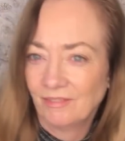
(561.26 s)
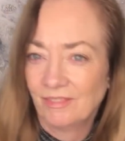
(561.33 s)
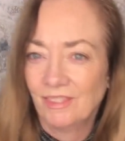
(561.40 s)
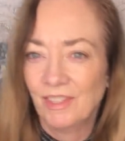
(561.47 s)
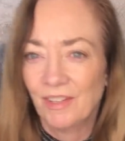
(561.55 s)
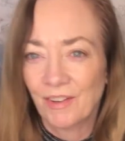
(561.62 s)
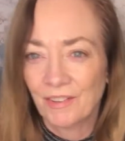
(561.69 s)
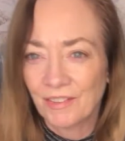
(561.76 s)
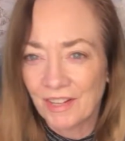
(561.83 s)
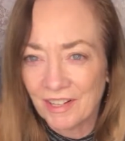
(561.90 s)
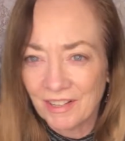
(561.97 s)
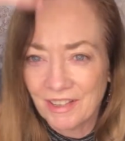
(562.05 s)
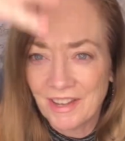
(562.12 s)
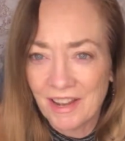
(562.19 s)
you know,
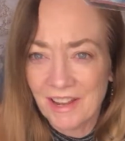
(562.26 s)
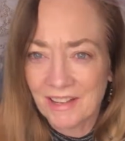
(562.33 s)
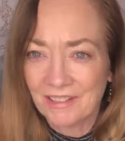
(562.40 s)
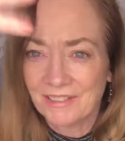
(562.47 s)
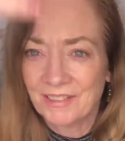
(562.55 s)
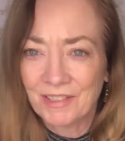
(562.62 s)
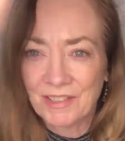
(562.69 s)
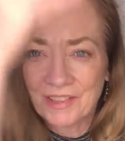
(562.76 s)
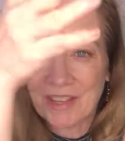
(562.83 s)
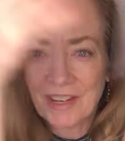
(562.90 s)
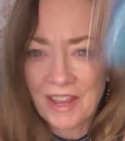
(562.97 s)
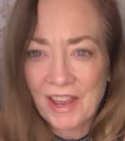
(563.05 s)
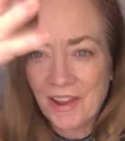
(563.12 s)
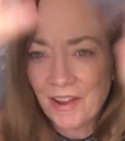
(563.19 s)
like the
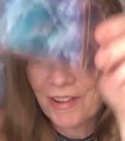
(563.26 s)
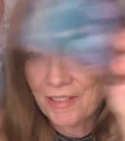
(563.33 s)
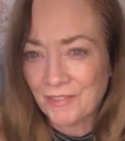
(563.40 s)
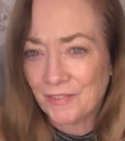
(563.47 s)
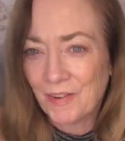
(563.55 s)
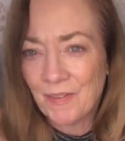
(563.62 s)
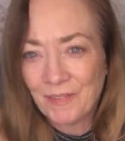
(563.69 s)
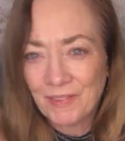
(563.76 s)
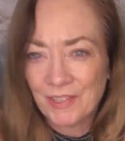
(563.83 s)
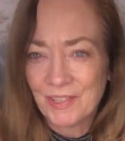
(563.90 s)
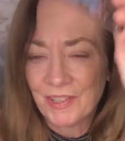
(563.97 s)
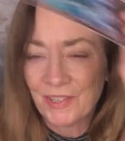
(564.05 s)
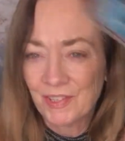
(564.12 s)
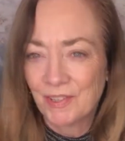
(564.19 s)
chaos of
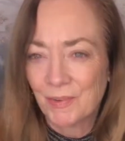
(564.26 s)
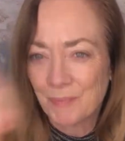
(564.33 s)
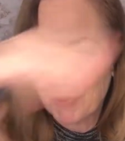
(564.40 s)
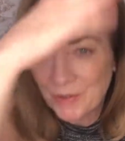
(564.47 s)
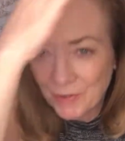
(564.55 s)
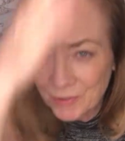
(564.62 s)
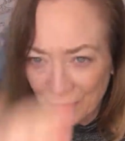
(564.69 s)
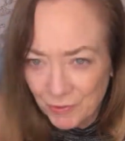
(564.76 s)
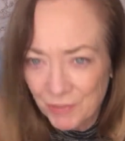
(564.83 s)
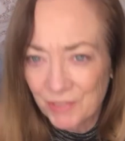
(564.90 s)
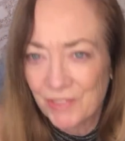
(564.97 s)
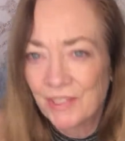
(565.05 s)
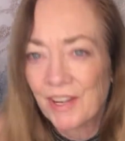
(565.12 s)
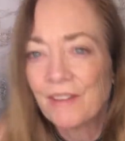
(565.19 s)
competition is up here, and you
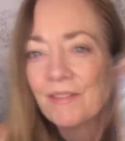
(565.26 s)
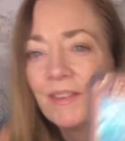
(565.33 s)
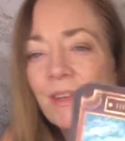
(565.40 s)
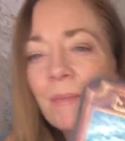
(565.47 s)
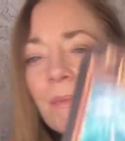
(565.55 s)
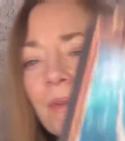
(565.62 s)
just dive deep